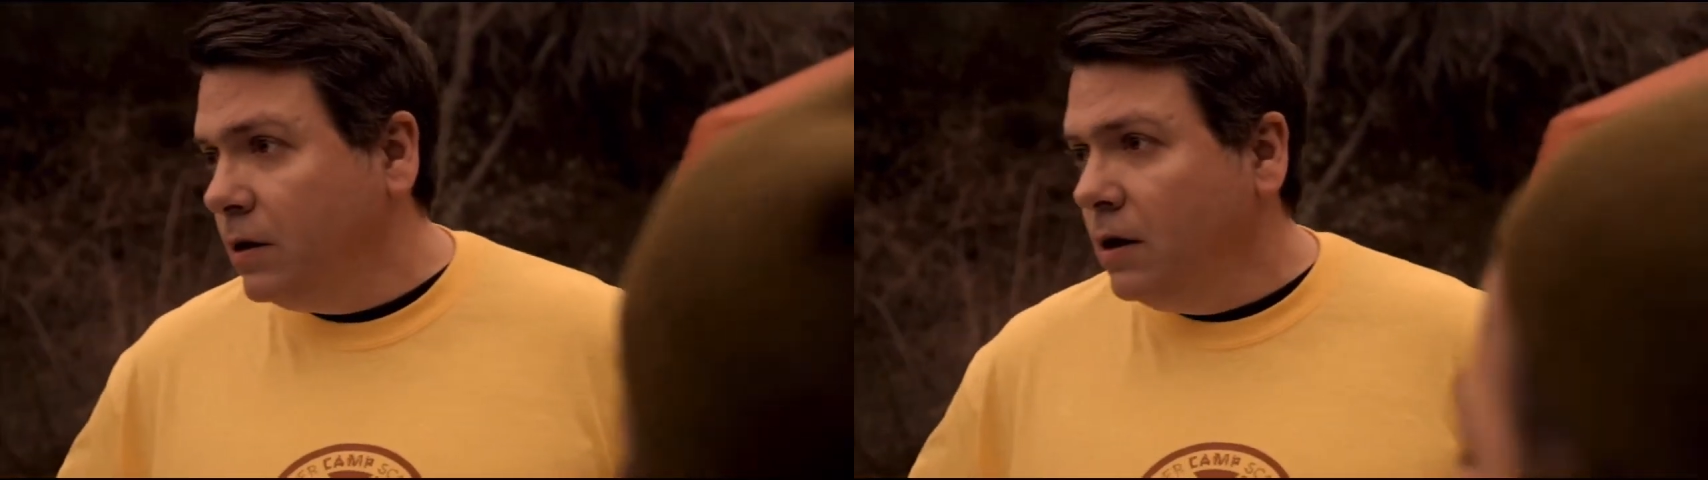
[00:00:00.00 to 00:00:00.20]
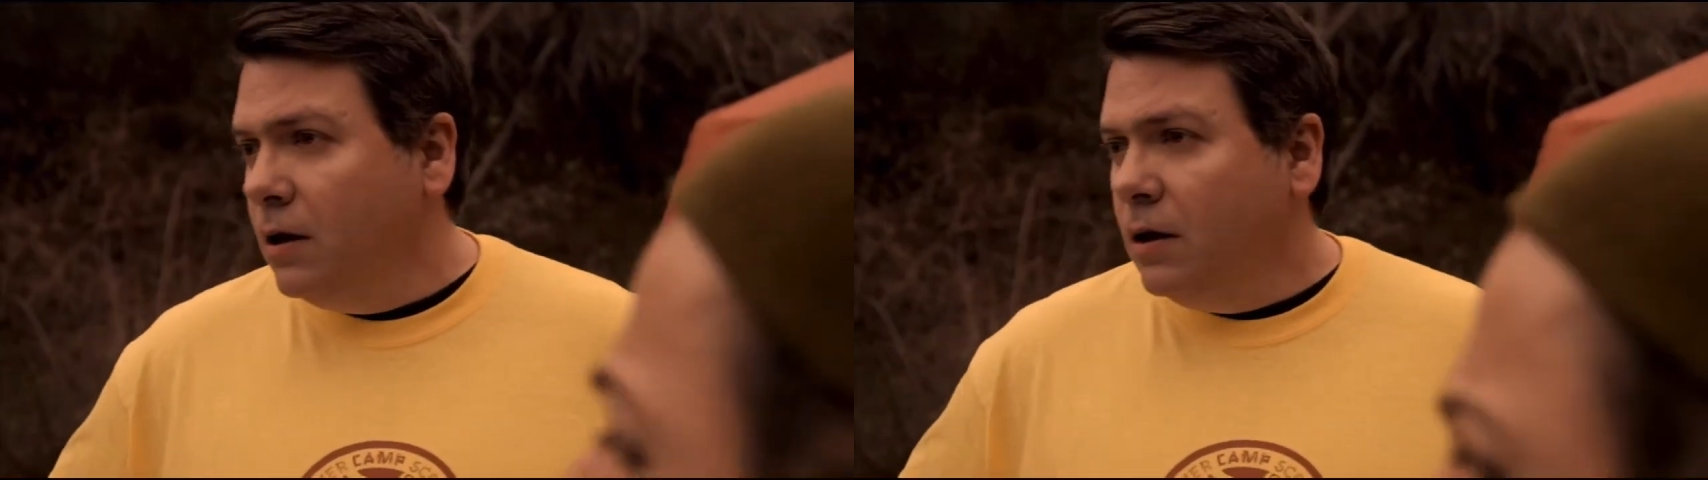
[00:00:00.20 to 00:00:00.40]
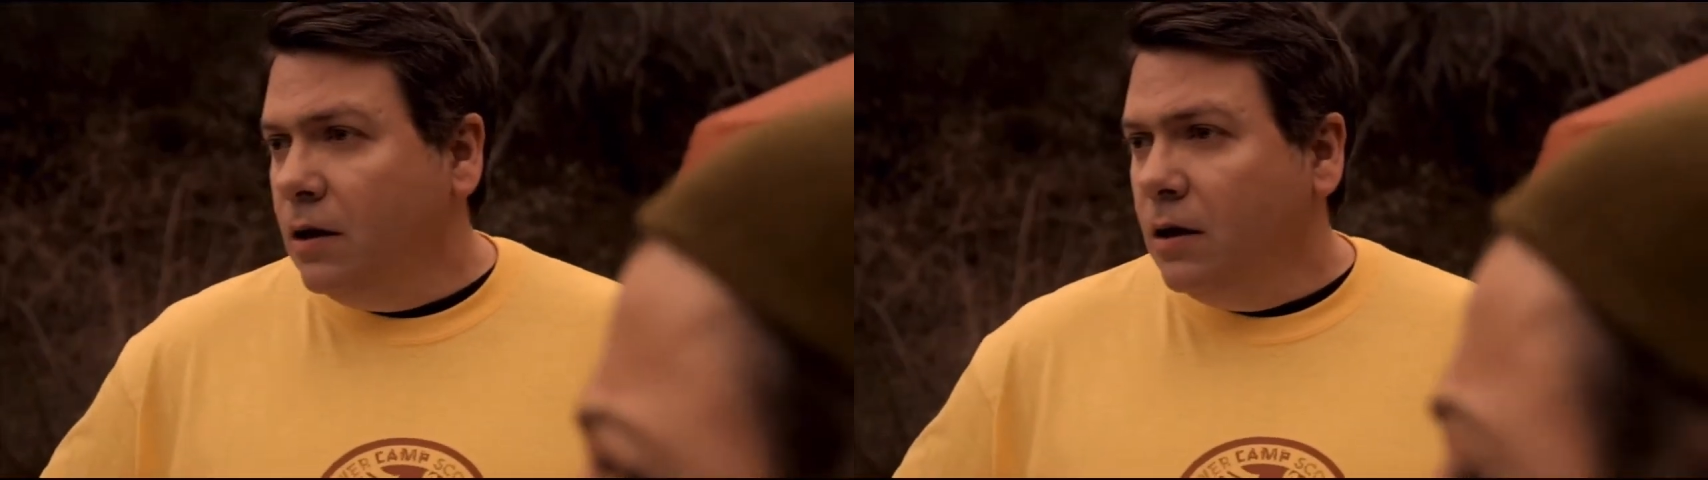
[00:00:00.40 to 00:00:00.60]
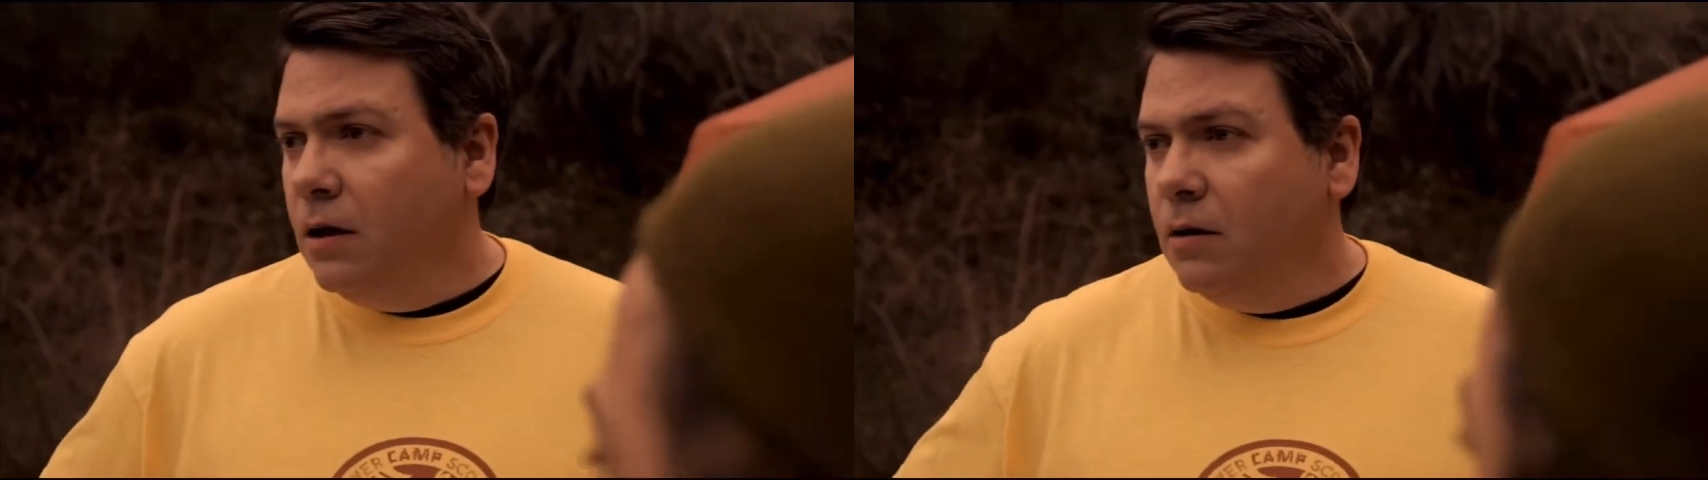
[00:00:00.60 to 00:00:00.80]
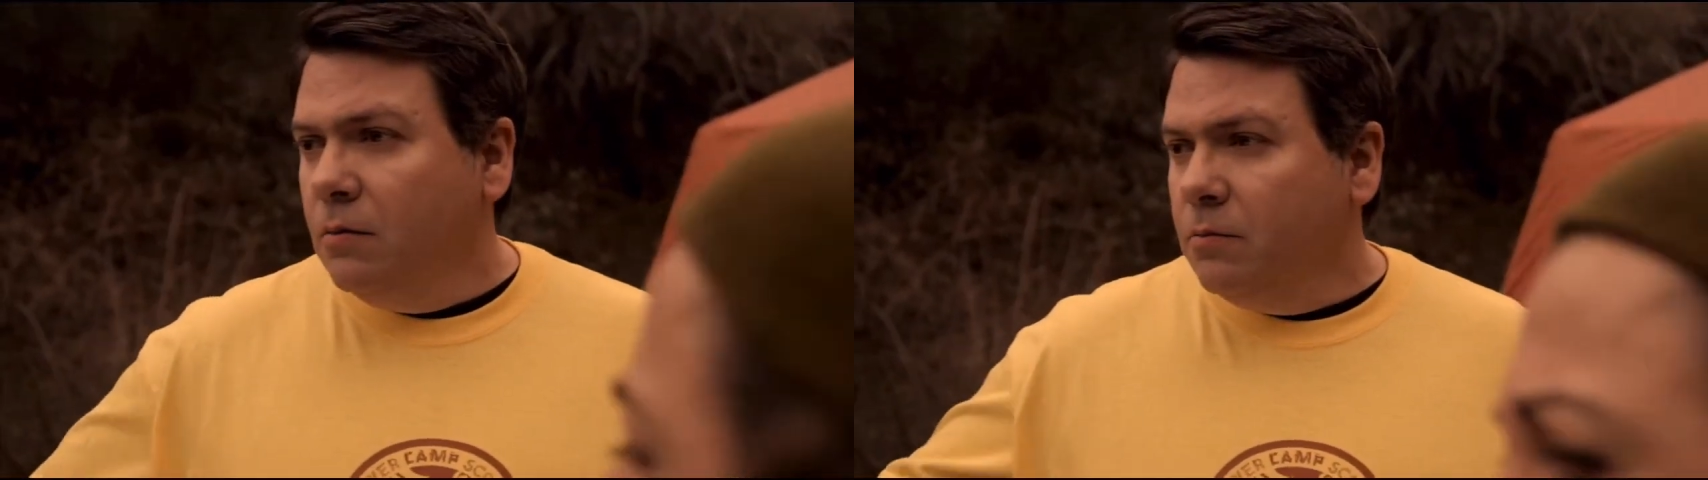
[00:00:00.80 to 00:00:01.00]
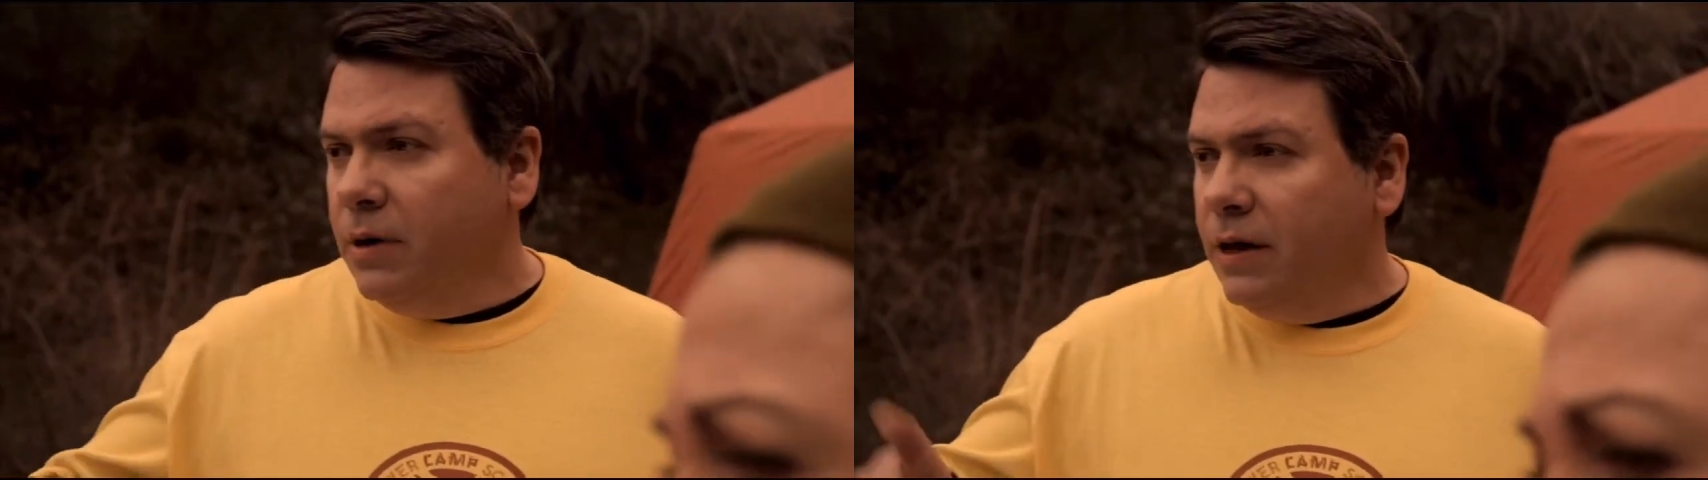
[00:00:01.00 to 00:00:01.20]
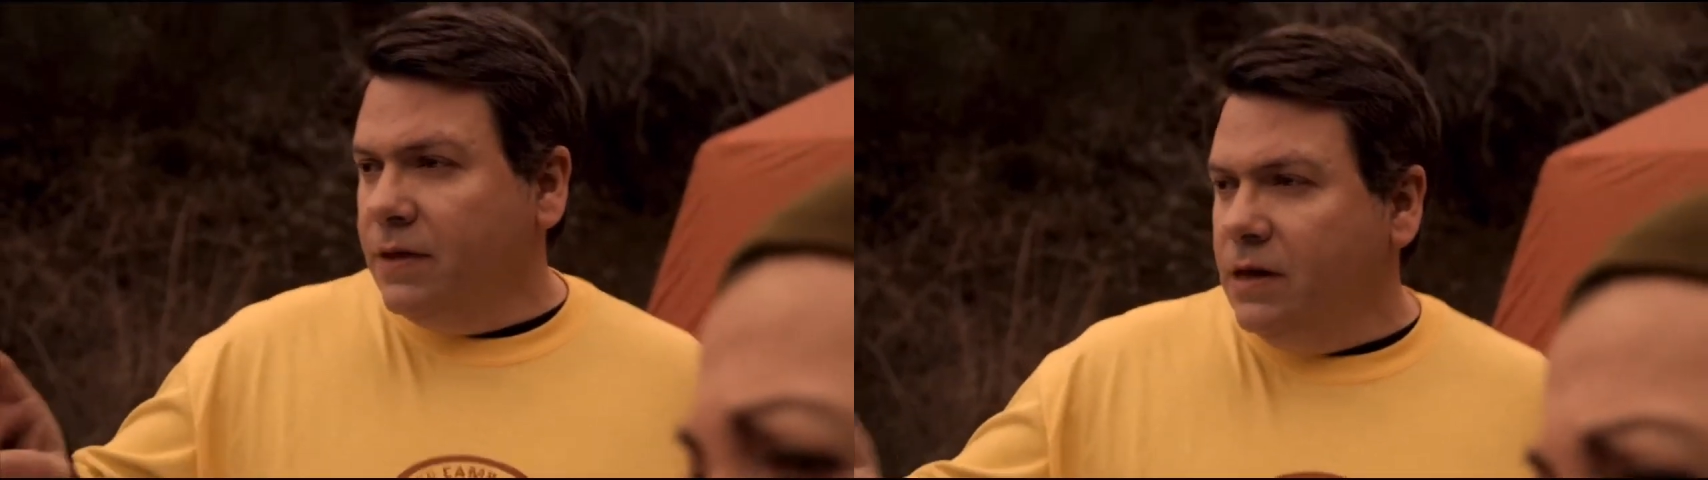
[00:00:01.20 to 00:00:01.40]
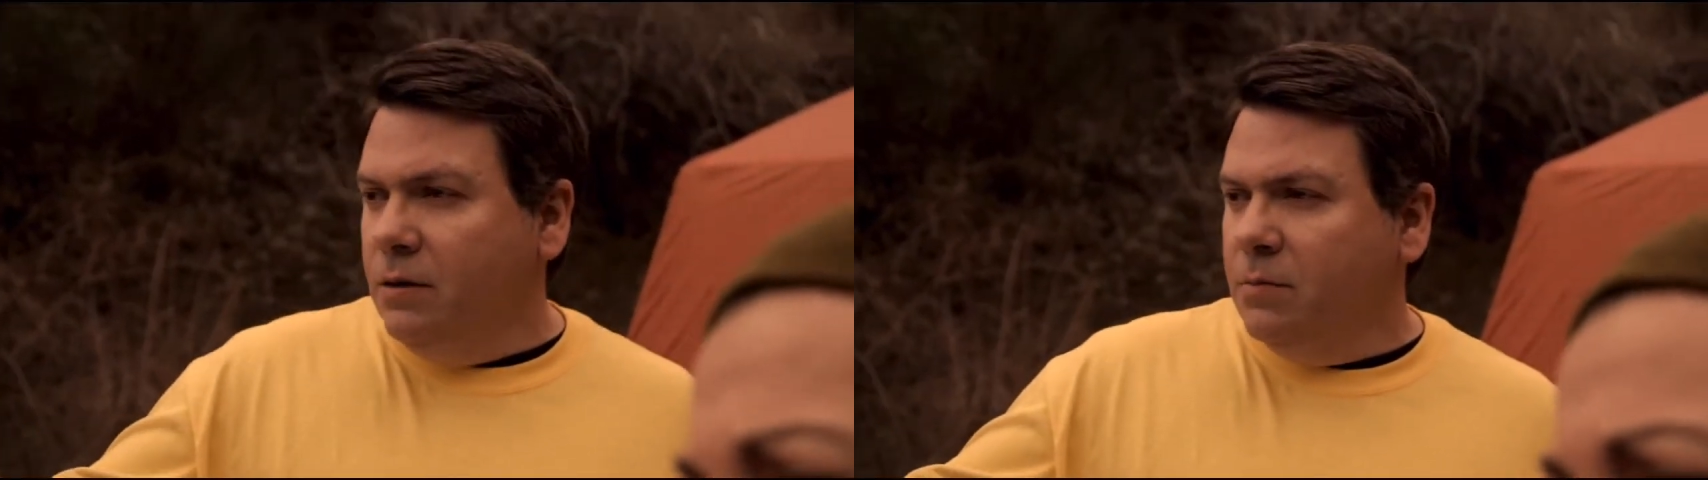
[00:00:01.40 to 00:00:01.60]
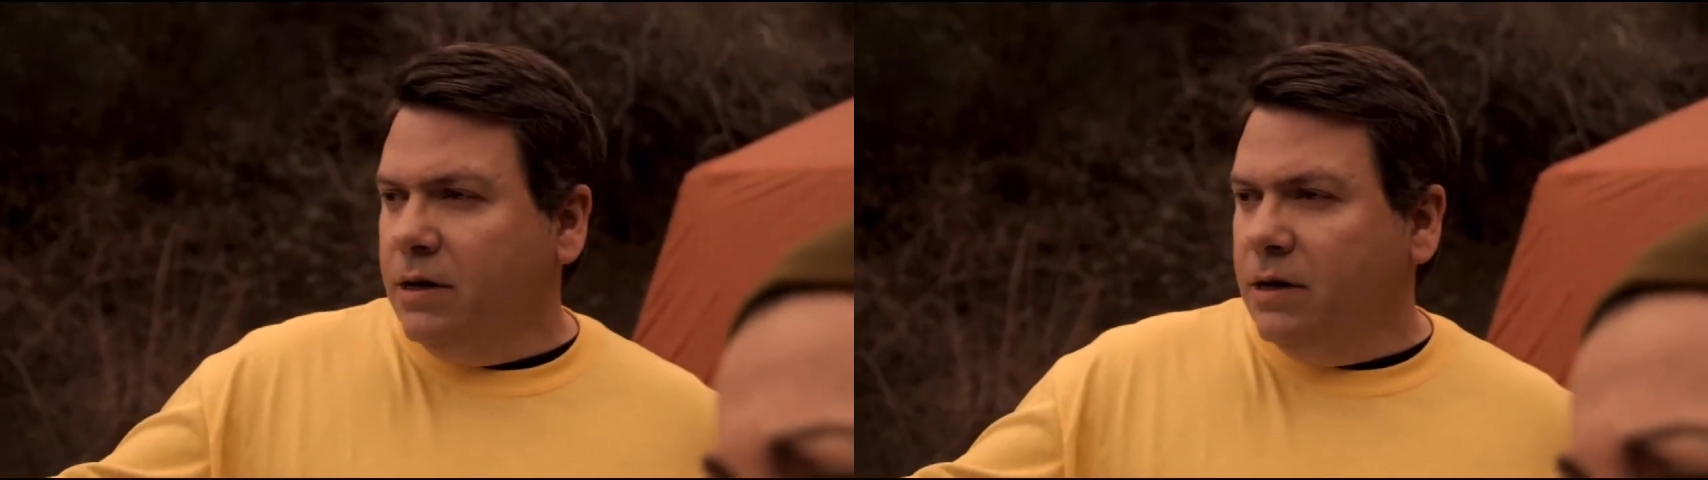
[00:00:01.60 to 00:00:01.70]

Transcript: I think he might.